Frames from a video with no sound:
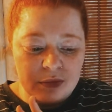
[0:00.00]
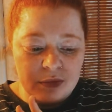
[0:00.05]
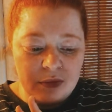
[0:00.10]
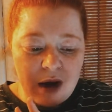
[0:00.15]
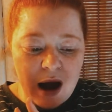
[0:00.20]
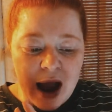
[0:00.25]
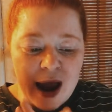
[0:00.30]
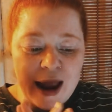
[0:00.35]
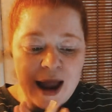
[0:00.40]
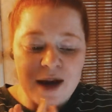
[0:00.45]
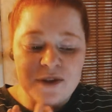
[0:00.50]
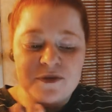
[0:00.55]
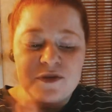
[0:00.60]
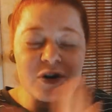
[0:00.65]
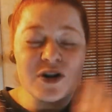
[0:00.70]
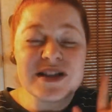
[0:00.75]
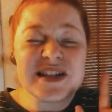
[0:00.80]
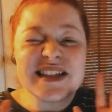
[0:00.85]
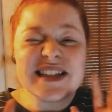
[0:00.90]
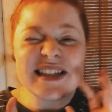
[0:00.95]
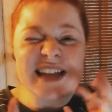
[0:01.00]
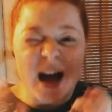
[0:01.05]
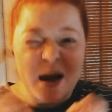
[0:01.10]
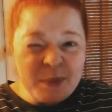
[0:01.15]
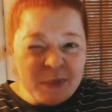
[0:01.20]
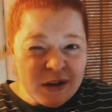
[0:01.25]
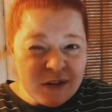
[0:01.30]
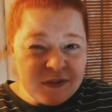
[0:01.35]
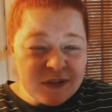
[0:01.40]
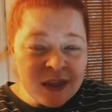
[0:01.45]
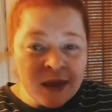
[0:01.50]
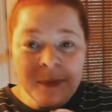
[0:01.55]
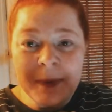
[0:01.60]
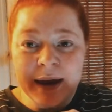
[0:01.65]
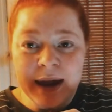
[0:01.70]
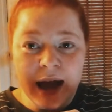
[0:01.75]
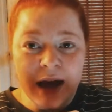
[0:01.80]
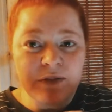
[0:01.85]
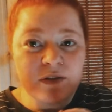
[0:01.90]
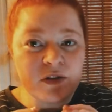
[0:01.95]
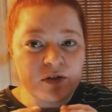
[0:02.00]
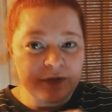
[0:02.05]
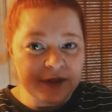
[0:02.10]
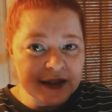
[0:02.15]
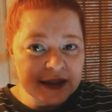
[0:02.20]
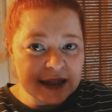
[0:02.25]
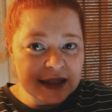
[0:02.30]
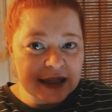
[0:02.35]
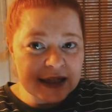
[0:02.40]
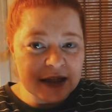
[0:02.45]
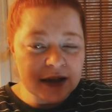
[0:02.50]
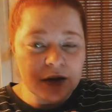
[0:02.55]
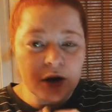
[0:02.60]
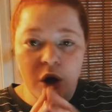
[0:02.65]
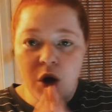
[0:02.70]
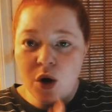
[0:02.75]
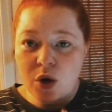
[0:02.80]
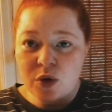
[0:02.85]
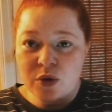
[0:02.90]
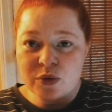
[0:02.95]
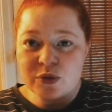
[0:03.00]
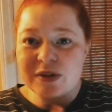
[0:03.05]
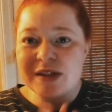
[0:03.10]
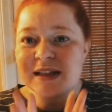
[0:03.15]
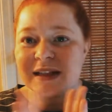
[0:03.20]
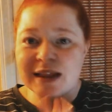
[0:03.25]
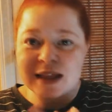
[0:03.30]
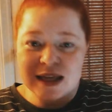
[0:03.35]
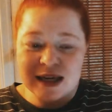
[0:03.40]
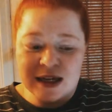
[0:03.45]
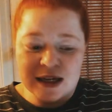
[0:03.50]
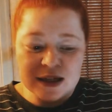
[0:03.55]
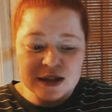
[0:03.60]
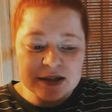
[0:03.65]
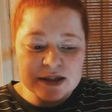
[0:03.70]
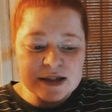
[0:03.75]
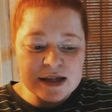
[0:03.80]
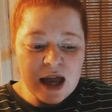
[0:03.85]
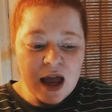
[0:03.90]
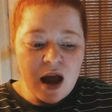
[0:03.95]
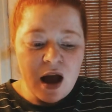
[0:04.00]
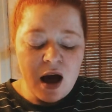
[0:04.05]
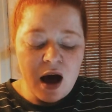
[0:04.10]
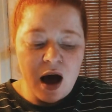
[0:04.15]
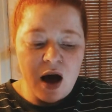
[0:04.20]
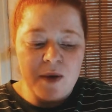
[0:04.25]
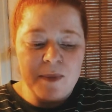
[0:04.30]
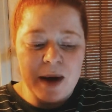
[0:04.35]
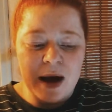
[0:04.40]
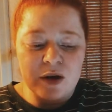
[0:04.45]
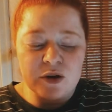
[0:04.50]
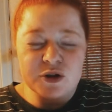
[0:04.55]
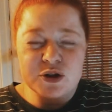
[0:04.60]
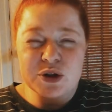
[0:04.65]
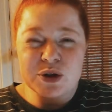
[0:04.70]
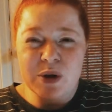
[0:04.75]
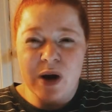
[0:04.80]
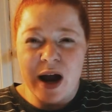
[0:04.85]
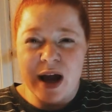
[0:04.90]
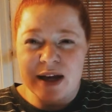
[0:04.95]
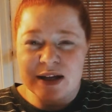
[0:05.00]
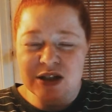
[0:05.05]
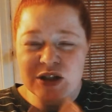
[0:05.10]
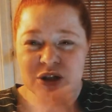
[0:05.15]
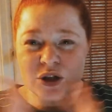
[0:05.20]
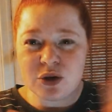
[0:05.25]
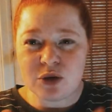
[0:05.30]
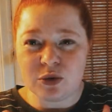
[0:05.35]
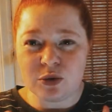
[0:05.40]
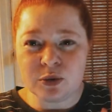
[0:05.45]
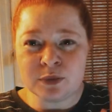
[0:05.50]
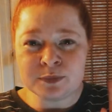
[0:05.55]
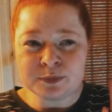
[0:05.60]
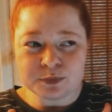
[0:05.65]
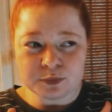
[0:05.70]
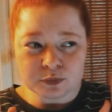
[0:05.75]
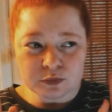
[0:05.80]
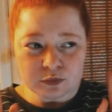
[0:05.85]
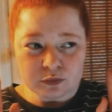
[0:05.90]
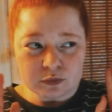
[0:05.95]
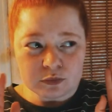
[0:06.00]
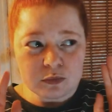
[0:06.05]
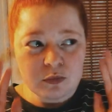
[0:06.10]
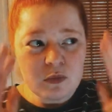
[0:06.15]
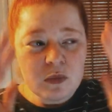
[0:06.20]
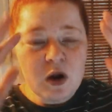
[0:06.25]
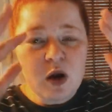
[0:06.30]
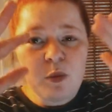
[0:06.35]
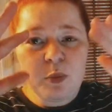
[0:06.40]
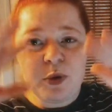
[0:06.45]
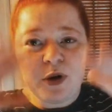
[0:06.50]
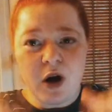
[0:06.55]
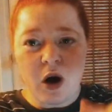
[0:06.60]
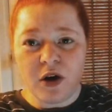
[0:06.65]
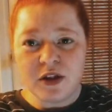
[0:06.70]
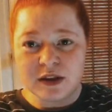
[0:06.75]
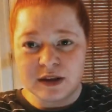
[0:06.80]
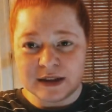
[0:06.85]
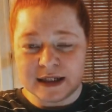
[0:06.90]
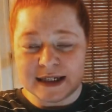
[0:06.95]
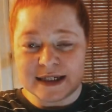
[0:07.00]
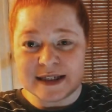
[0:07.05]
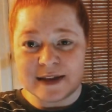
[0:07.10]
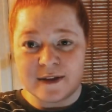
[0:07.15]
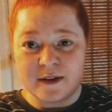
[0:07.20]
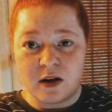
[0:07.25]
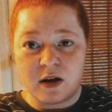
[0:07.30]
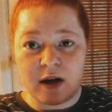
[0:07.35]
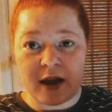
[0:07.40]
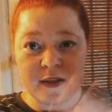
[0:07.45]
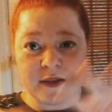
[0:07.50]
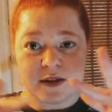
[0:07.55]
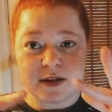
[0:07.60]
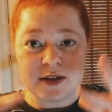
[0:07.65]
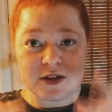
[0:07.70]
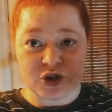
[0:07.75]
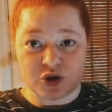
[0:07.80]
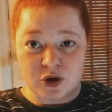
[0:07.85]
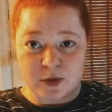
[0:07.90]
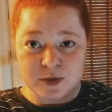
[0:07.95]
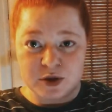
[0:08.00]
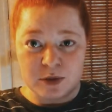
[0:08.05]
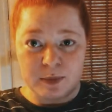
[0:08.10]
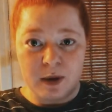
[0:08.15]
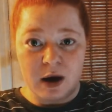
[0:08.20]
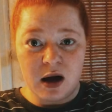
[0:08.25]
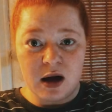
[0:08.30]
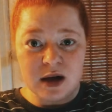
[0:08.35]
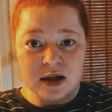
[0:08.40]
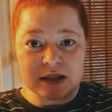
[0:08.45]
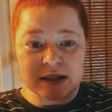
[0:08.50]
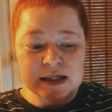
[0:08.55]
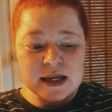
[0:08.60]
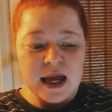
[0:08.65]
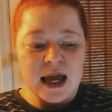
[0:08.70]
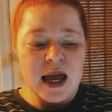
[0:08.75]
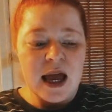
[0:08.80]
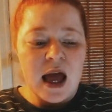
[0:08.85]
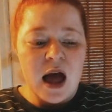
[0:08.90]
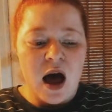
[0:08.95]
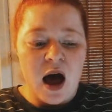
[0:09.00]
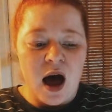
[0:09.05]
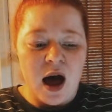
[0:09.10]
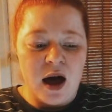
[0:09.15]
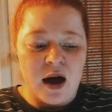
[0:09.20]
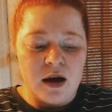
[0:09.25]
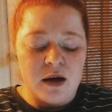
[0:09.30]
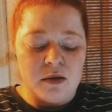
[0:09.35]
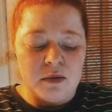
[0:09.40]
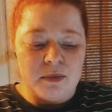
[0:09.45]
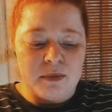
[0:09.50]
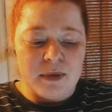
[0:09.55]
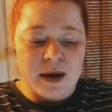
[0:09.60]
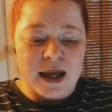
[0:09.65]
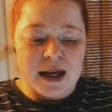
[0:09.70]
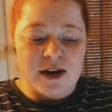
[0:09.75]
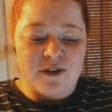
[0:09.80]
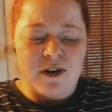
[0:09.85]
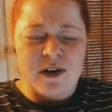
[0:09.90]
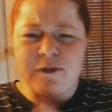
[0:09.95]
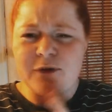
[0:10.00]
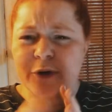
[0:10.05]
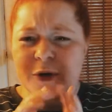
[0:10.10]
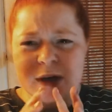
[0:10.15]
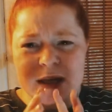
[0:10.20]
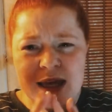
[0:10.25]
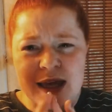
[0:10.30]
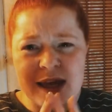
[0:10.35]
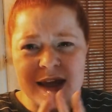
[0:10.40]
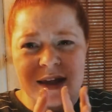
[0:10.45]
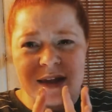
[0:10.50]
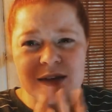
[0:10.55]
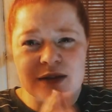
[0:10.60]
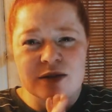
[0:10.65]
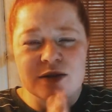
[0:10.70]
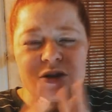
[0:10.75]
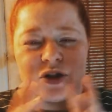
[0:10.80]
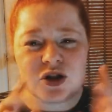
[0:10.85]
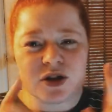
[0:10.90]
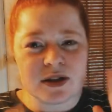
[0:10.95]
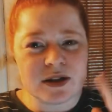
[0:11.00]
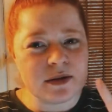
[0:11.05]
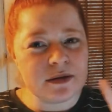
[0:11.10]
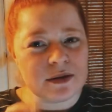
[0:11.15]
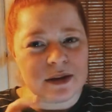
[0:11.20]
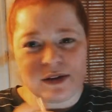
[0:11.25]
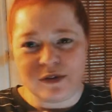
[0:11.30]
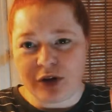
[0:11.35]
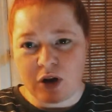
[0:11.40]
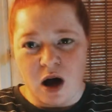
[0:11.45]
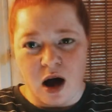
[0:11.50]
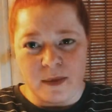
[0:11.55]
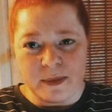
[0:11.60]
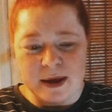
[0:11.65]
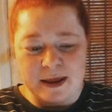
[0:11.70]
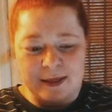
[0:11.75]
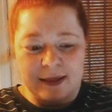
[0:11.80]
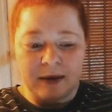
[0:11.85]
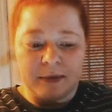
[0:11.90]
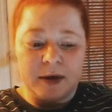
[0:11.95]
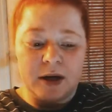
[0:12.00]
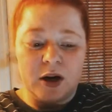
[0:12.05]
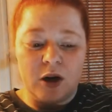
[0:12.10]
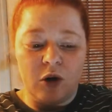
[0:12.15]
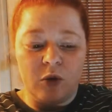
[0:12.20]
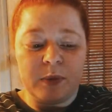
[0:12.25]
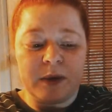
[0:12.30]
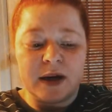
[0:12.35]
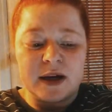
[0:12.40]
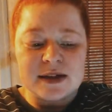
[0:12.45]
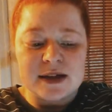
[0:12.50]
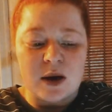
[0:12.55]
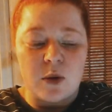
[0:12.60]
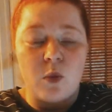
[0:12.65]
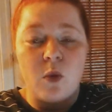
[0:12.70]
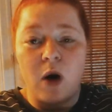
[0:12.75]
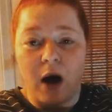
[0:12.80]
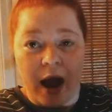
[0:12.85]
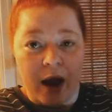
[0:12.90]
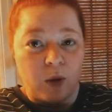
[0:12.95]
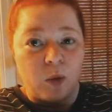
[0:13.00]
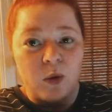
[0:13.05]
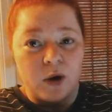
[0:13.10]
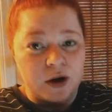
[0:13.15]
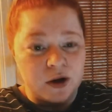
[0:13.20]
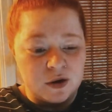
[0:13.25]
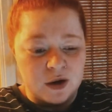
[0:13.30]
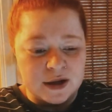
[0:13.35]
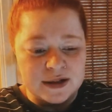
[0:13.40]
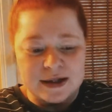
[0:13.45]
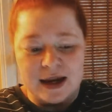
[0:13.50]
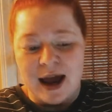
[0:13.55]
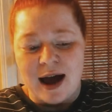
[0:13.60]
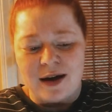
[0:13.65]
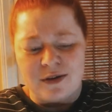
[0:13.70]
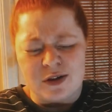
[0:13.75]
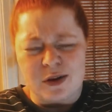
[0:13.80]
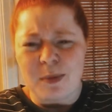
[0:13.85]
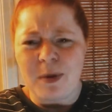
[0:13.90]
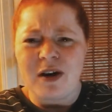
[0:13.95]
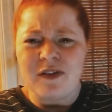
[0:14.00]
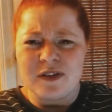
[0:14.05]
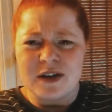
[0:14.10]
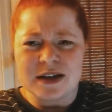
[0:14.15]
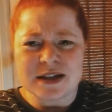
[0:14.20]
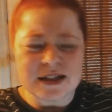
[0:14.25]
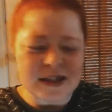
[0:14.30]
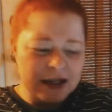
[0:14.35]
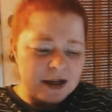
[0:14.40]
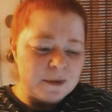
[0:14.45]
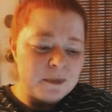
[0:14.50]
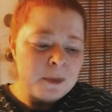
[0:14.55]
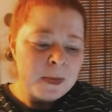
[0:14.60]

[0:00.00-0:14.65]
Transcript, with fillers: I have, for some of them, I have affiliate codes and links. Um, I'll try to put all the links in the in the description box um, and if I forget just leave a comment and let me know because I want I want you guys to have them obviously